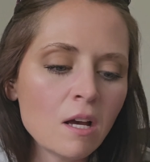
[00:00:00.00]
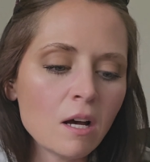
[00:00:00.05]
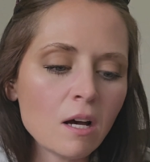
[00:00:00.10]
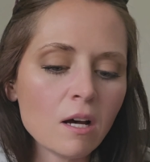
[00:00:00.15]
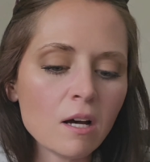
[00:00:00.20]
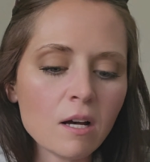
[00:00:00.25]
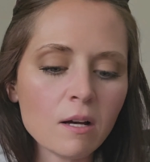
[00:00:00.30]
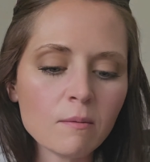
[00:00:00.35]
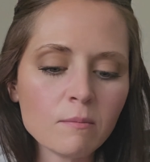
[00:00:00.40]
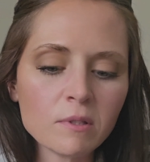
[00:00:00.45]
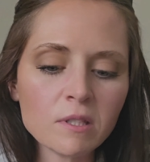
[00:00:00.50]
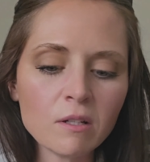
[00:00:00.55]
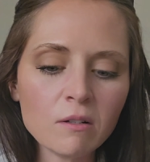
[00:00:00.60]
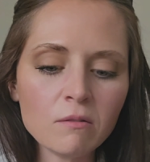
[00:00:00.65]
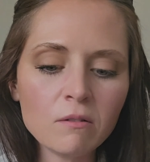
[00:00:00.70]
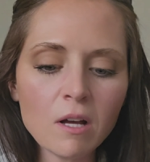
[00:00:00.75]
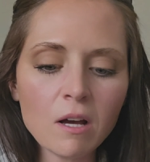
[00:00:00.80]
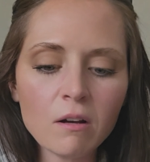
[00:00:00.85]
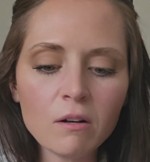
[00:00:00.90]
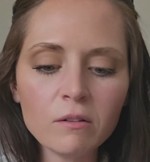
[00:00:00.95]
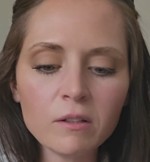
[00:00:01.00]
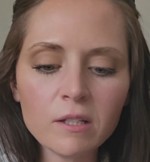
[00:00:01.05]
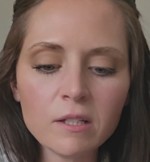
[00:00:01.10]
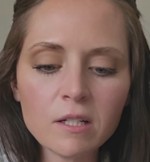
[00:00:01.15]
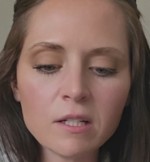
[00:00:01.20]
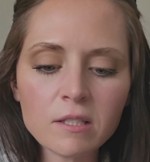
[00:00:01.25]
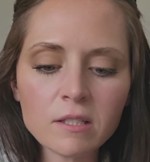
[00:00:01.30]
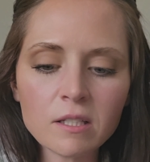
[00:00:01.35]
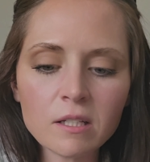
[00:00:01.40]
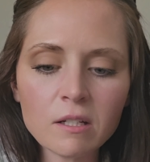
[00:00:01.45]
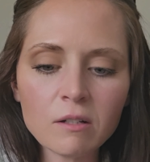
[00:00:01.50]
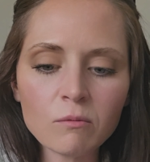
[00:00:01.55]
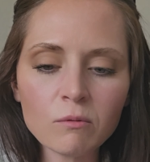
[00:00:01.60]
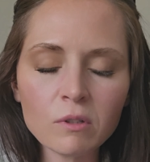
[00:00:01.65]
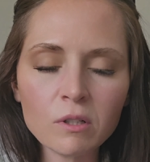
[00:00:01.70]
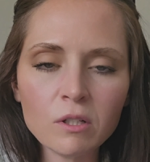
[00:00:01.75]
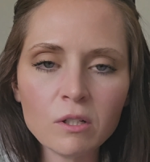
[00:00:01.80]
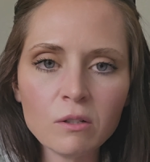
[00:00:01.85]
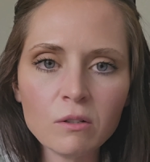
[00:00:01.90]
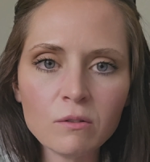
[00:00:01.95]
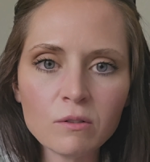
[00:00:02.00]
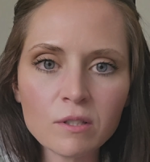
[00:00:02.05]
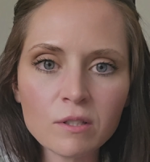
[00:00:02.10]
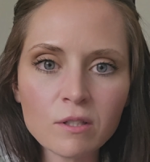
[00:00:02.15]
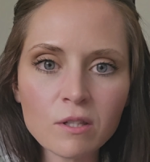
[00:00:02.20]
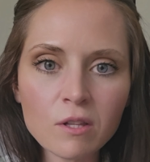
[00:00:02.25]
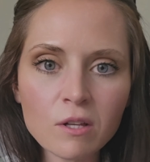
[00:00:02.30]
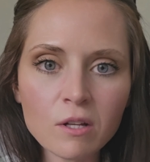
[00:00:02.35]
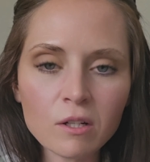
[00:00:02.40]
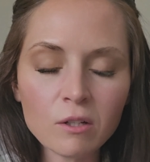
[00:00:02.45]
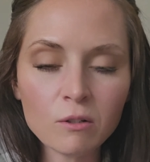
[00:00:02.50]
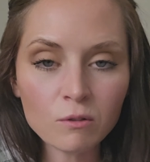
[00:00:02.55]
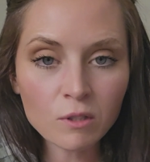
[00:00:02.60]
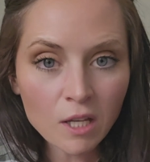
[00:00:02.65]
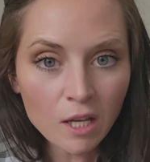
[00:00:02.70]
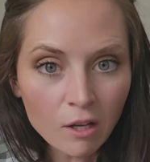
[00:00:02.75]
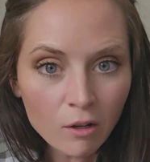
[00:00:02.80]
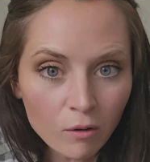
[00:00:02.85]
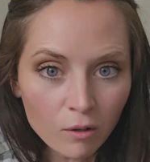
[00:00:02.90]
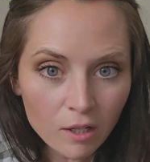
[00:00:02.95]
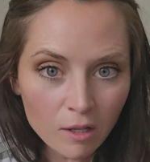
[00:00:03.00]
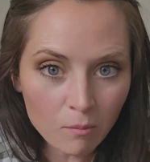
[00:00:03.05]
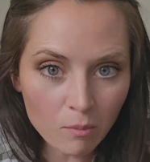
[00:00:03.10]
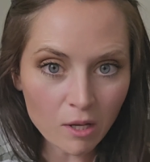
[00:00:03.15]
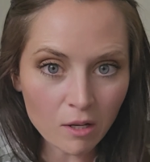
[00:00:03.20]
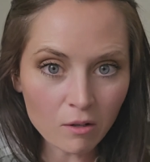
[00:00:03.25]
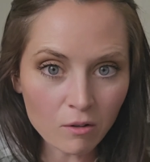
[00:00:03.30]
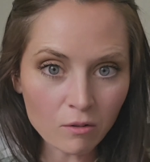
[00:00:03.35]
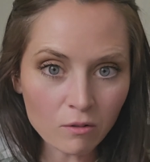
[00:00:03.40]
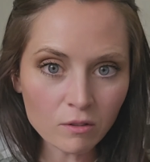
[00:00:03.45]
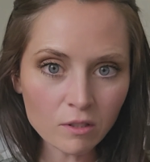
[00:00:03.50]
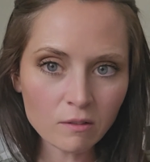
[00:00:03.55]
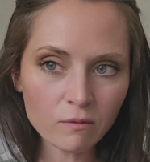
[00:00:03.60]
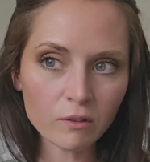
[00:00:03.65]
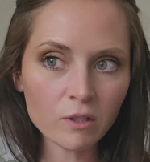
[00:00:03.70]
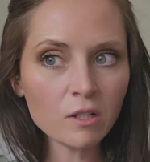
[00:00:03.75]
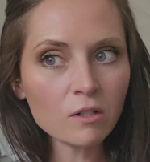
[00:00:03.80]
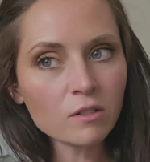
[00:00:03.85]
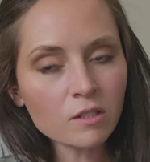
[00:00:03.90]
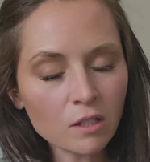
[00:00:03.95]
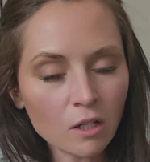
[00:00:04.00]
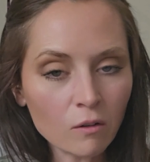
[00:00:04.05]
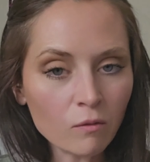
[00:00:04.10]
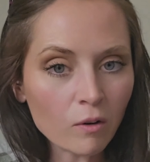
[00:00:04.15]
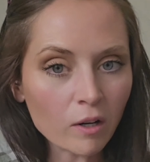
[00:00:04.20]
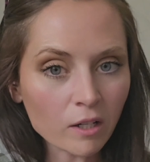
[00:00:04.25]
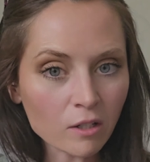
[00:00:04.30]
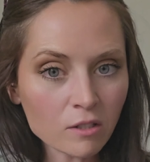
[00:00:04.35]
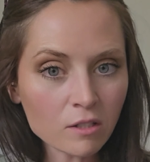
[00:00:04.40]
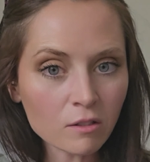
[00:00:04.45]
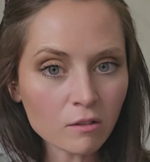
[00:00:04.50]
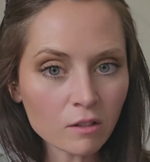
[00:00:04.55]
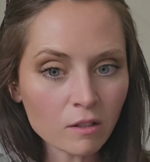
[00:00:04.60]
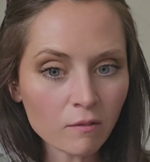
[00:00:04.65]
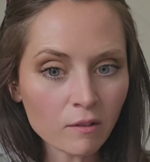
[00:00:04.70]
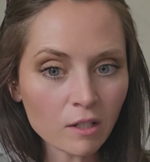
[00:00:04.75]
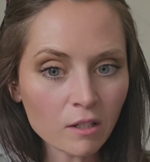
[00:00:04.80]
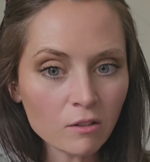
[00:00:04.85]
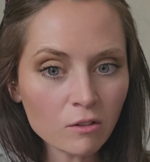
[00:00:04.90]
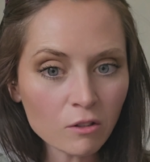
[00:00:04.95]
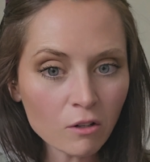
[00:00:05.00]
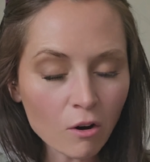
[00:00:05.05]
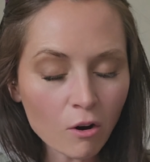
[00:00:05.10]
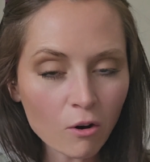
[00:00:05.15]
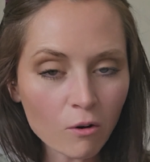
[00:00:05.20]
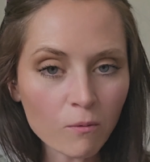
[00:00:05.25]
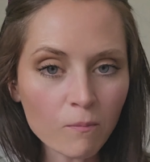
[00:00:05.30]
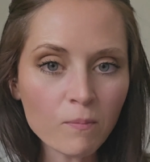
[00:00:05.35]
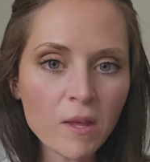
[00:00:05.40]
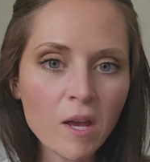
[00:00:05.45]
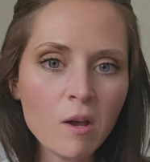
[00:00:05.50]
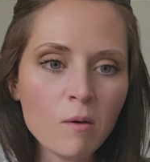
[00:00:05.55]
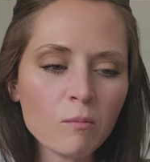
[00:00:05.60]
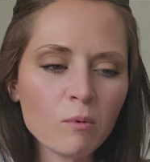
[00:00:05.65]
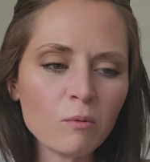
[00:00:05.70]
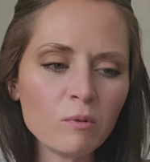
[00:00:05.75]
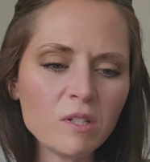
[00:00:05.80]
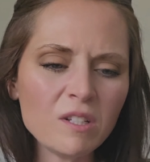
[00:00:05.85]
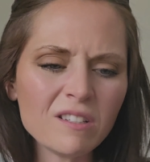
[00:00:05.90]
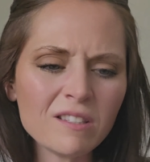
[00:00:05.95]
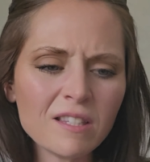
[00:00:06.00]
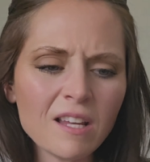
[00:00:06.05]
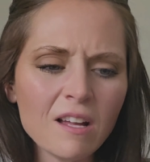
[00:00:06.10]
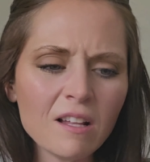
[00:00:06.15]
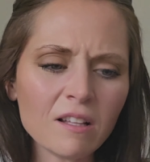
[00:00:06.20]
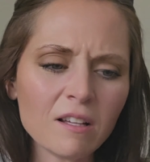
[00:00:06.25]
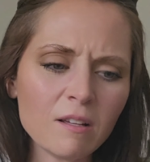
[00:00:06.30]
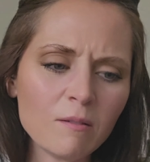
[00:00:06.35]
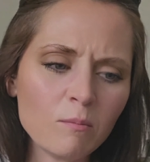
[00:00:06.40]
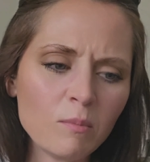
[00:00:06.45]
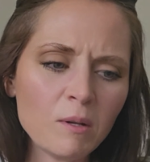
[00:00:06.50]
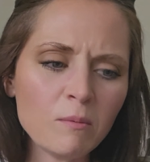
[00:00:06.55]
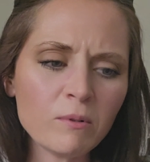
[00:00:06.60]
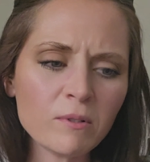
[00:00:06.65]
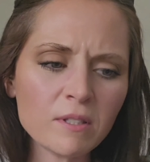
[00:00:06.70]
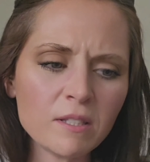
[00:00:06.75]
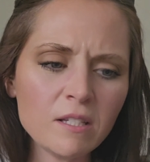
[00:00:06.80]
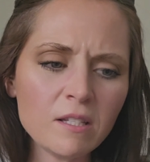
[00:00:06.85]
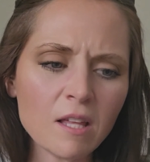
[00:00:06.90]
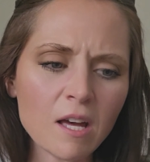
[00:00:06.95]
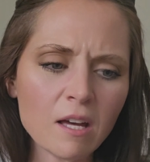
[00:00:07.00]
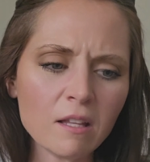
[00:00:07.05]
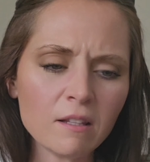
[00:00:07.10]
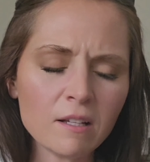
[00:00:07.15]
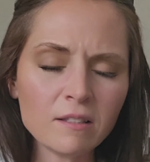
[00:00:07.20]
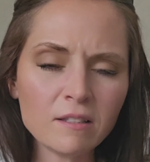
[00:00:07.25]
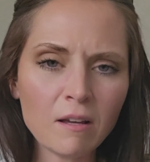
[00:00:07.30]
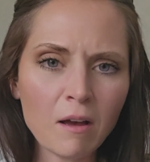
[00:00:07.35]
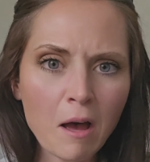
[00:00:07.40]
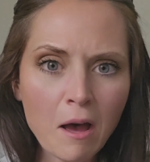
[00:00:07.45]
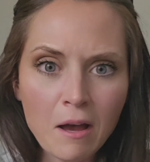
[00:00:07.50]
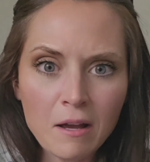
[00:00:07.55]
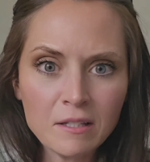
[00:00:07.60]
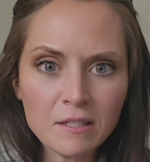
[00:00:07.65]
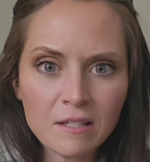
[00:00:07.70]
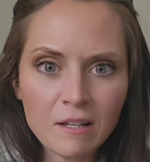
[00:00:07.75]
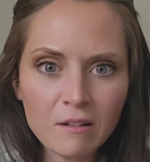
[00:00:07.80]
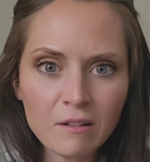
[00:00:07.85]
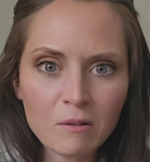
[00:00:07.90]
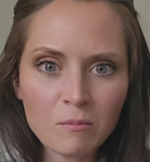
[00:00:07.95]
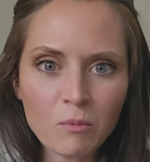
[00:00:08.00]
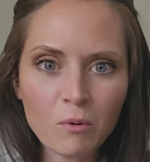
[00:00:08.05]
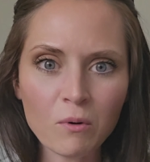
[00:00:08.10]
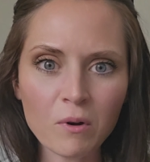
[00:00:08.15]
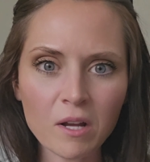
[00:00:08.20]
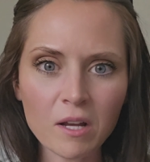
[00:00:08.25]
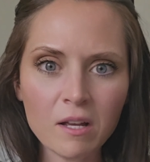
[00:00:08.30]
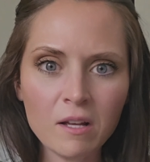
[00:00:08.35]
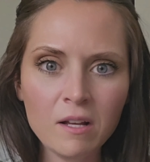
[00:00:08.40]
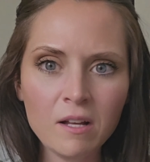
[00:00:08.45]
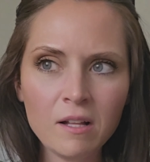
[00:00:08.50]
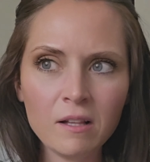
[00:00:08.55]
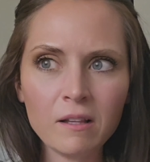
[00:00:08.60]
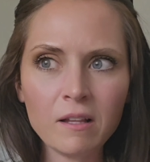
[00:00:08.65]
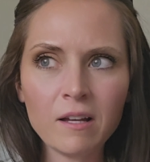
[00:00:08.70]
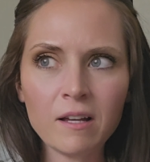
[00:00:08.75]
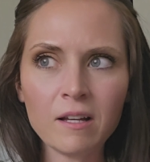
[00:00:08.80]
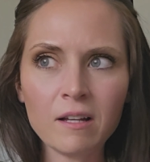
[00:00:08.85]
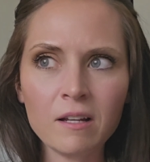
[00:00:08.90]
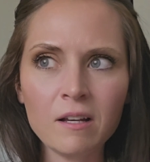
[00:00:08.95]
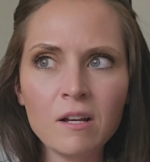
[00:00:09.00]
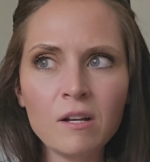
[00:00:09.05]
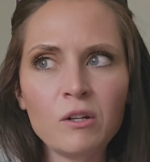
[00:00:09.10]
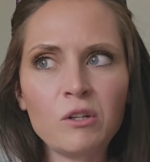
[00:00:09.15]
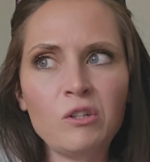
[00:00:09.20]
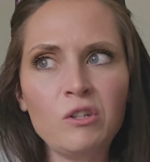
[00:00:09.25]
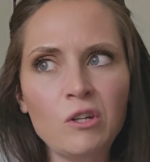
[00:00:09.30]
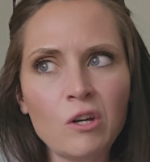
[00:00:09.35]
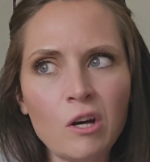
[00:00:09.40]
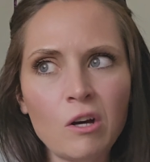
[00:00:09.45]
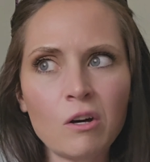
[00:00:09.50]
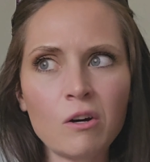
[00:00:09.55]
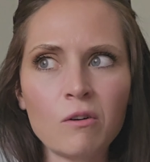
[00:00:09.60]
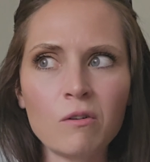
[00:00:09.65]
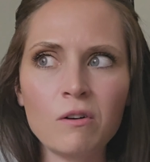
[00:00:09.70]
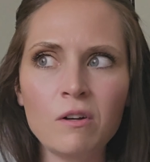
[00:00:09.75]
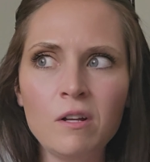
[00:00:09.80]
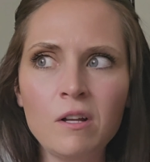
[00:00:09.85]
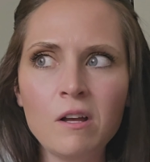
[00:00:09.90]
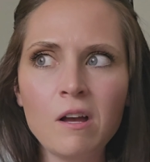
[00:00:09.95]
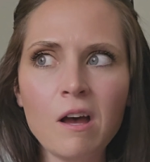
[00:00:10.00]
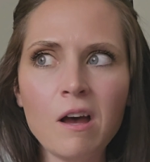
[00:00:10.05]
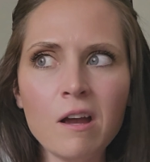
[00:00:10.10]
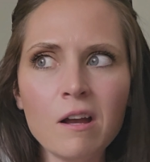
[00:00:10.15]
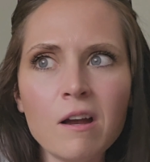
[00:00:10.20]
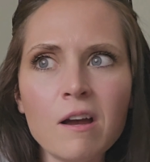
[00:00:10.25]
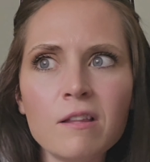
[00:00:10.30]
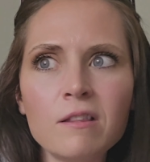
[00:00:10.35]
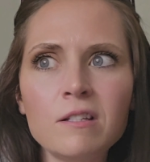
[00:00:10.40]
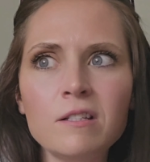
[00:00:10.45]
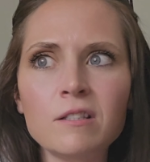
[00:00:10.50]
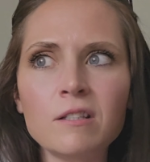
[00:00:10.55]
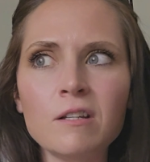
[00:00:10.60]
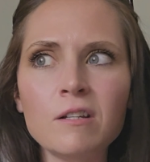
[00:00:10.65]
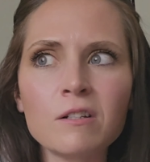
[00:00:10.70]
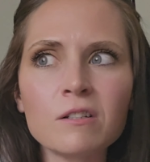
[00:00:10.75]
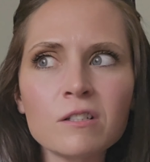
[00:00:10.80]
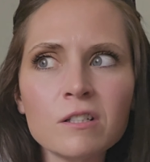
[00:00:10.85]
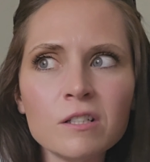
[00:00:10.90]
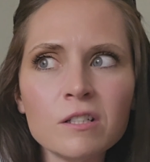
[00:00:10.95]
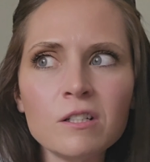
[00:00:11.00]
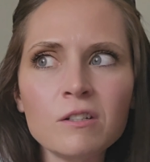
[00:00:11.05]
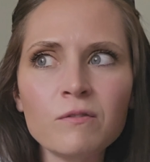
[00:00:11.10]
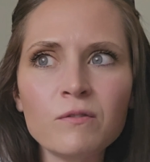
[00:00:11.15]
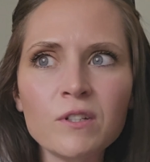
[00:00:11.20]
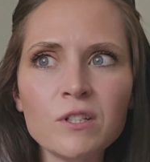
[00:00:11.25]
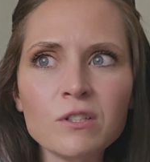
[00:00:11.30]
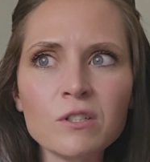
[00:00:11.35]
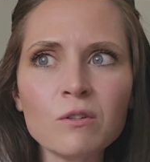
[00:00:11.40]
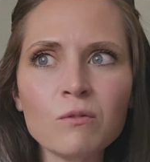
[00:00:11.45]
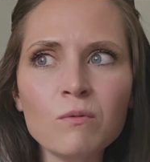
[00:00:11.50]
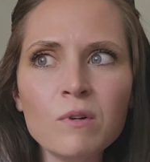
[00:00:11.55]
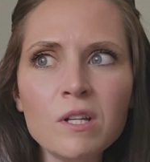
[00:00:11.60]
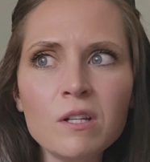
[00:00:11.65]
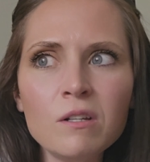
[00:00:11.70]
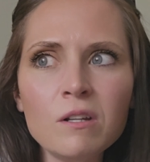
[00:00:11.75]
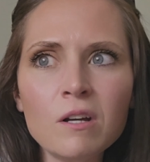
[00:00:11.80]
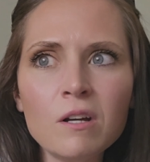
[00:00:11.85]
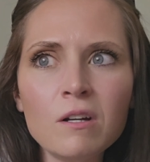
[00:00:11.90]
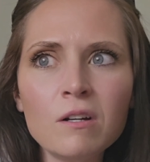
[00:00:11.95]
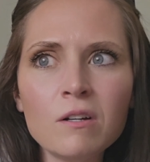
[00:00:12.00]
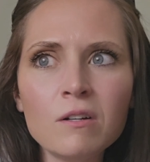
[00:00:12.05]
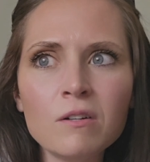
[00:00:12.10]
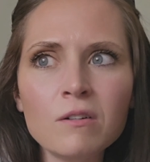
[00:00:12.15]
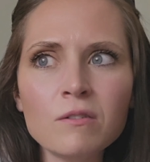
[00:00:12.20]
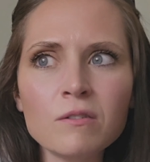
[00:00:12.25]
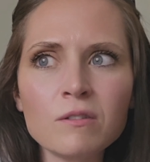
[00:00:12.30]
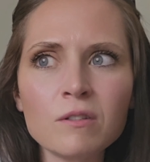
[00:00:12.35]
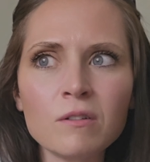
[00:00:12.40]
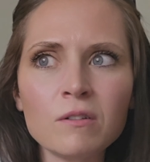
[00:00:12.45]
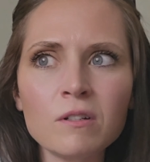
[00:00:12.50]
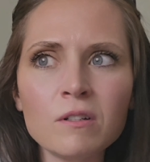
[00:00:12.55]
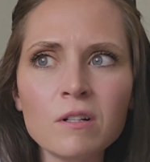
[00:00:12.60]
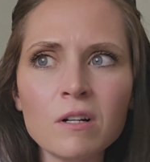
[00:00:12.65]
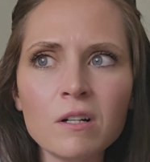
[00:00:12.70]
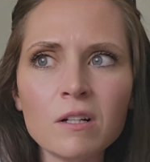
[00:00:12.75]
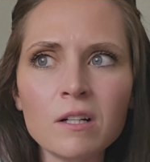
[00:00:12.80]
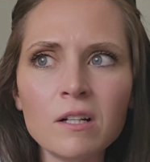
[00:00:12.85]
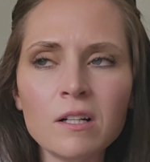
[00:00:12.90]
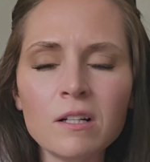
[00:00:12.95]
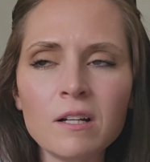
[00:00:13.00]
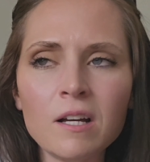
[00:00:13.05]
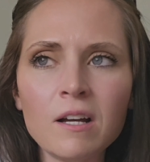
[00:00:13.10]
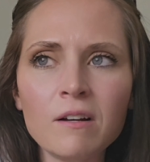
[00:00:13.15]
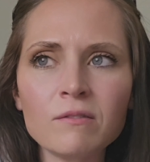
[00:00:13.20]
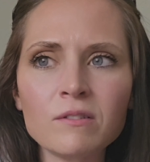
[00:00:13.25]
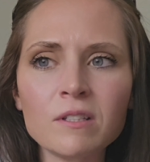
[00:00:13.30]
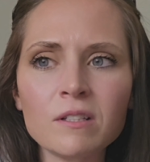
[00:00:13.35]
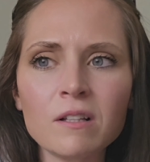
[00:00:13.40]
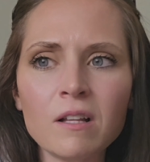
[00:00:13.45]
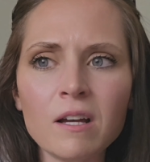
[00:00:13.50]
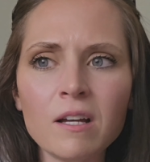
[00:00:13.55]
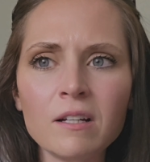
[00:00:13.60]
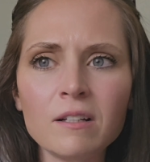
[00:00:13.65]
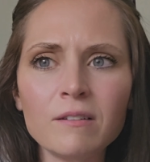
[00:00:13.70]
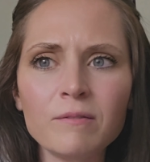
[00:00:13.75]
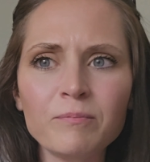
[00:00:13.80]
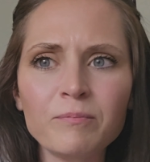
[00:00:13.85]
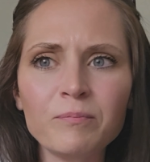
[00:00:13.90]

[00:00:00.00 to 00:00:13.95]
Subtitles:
So not only does it reduce the utility bills for yourself while you're still living in your home, but when you sell it, people see that. That's a high selling point. Like, yo, I got these energy efficient windows, so you're not going to have to like